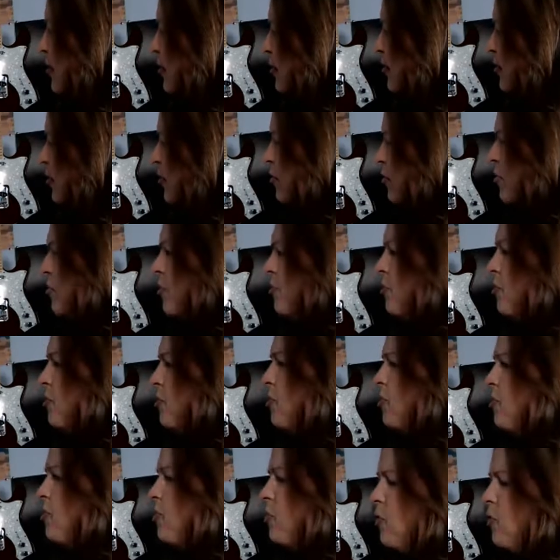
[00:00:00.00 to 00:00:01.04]
go.
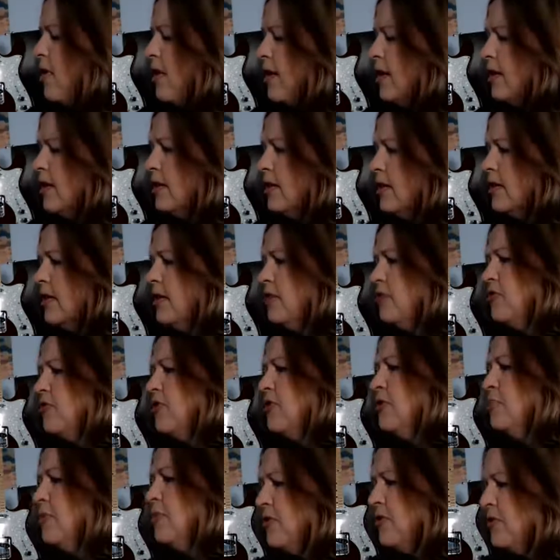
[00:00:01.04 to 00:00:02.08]
O1 leads you
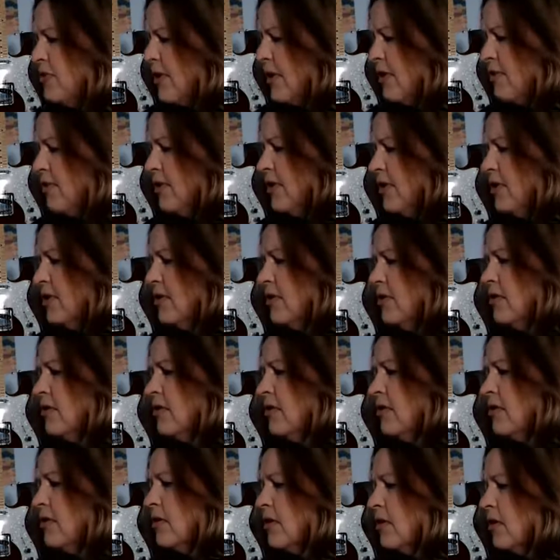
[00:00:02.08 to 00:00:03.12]
to B7,
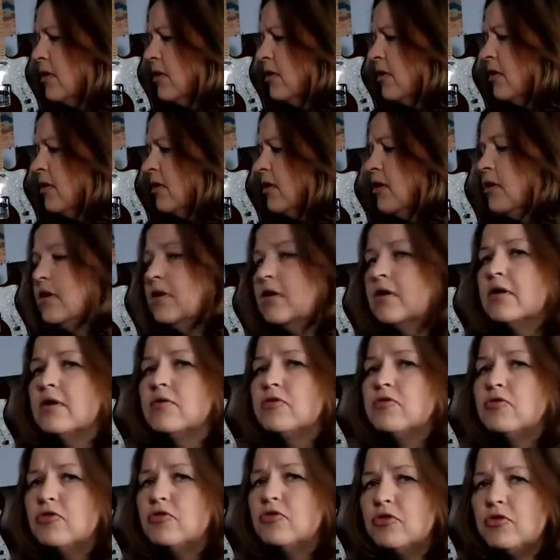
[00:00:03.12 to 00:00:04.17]

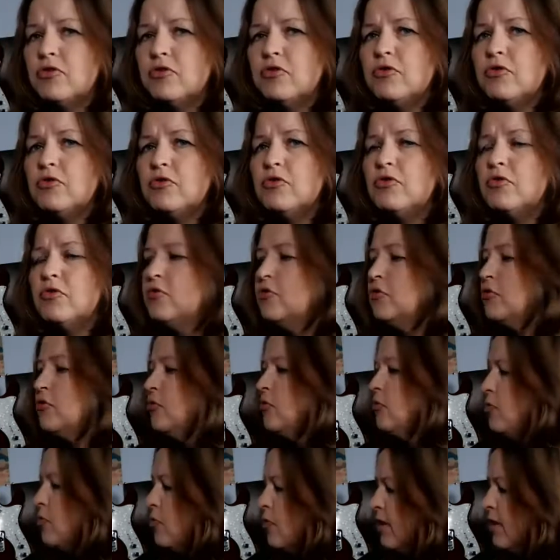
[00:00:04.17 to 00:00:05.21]
2,
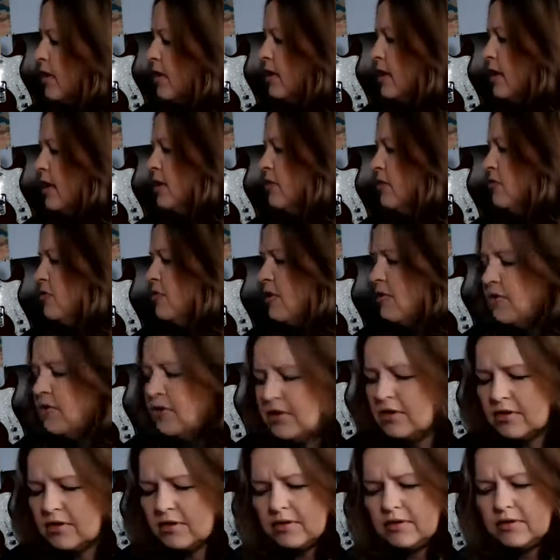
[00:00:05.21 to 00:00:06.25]
1, A7.